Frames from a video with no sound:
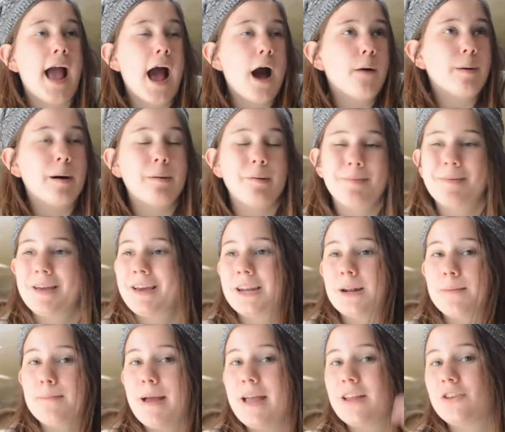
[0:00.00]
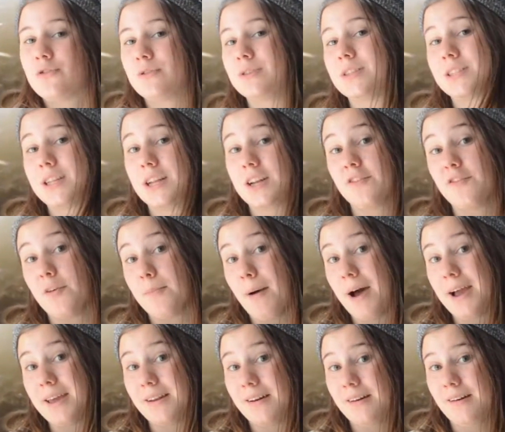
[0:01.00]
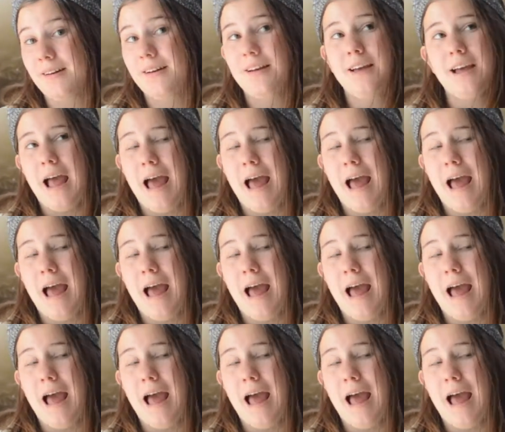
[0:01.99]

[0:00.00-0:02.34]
how about we make it a major instead of a minor,